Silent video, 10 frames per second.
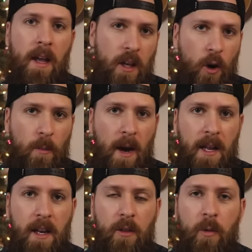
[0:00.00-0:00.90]
and go buy
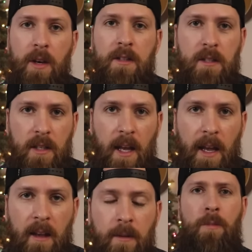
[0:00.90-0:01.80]
another one today.